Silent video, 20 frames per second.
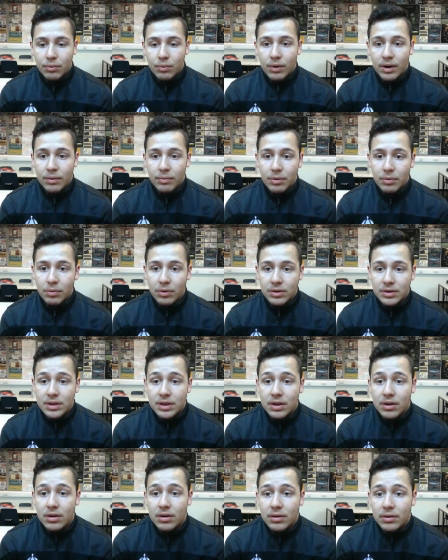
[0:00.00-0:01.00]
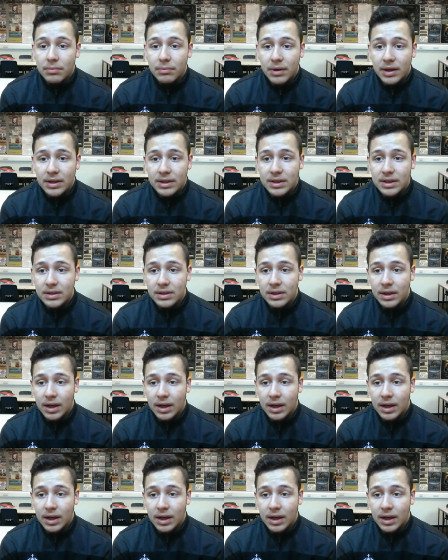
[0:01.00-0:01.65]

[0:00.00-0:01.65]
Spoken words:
where we wanted our magazine,